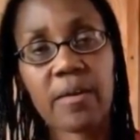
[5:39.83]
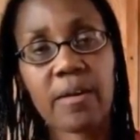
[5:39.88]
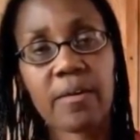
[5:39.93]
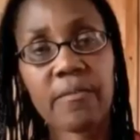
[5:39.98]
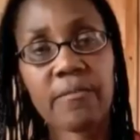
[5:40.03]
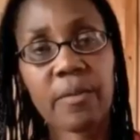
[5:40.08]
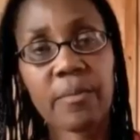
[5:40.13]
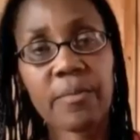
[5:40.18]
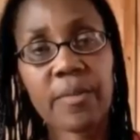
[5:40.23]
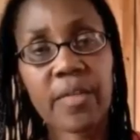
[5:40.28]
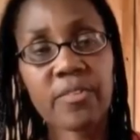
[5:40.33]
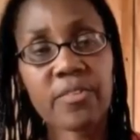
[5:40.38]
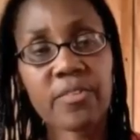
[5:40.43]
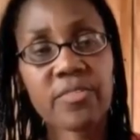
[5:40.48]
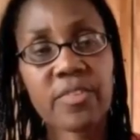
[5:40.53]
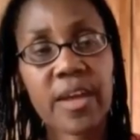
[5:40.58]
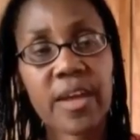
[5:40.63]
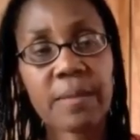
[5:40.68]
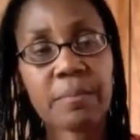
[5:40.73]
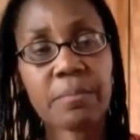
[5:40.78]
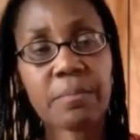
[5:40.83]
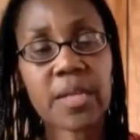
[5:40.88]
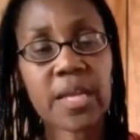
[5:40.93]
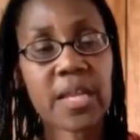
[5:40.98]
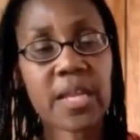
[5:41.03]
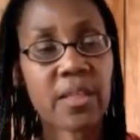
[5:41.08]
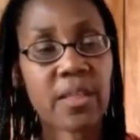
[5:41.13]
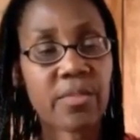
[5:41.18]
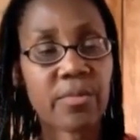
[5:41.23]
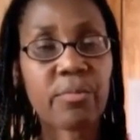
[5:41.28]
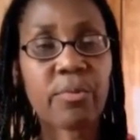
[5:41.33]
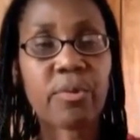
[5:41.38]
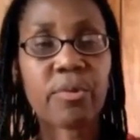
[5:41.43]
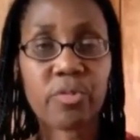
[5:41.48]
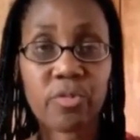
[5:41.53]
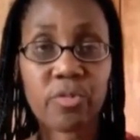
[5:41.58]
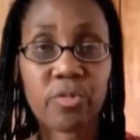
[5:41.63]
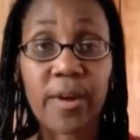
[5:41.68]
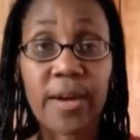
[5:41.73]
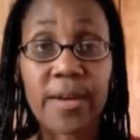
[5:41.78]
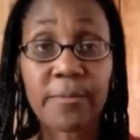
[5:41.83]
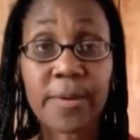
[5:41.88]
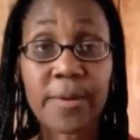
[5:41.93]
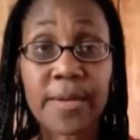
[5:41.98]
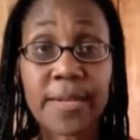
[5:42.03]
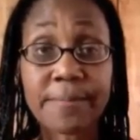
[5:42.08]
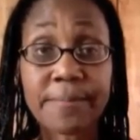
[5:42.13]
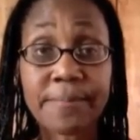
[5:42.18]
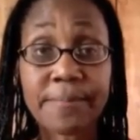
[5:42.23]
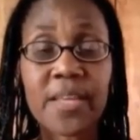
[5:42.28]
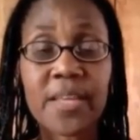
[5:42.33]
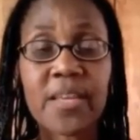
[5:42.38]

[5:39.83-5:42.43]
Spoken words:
from the other side bleeding through as you try to read it.